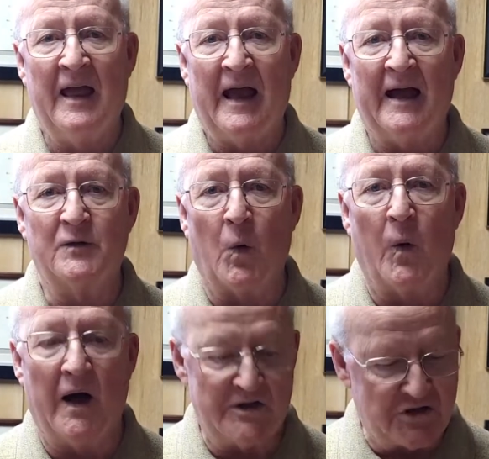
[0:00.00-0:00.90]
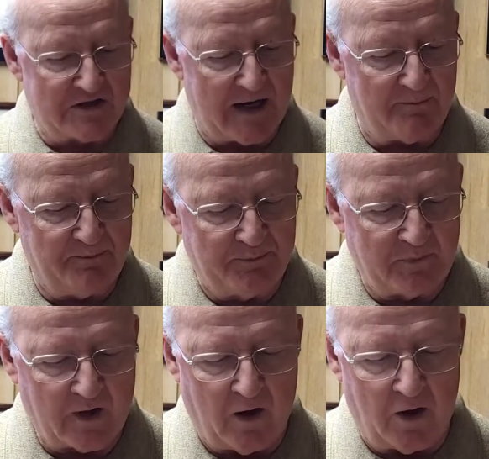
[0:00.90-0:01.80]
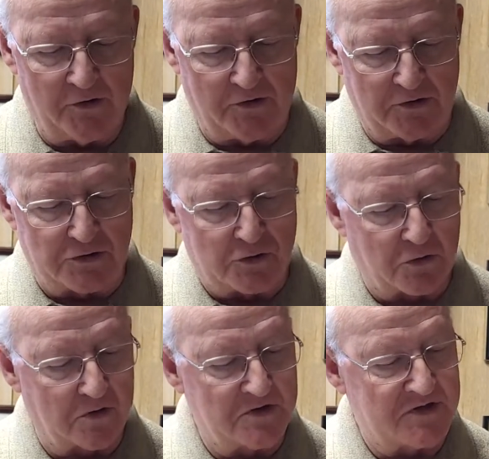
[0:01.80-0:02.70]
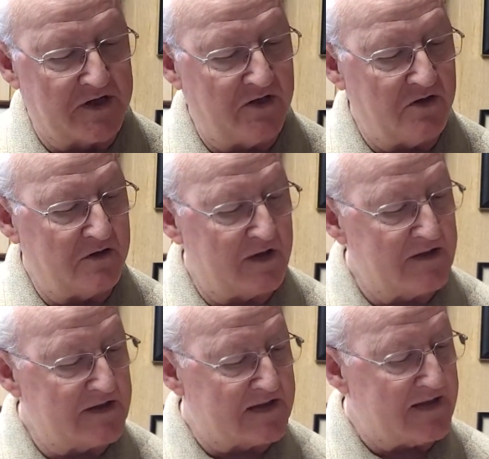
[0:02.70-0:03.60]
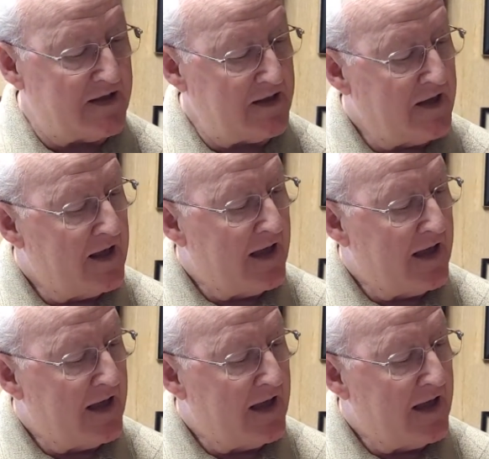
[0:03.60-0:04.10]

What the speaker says: had washed up on the shores, and you can see